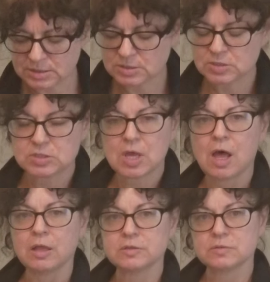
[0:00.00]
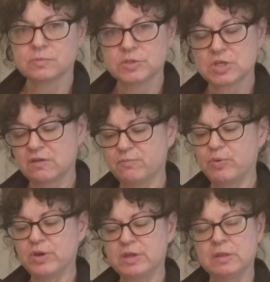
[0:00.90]
salt, which I've
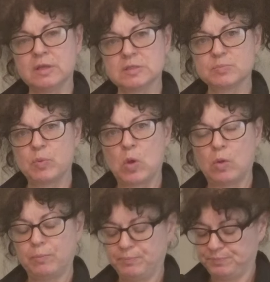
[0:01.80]
put in this bowl.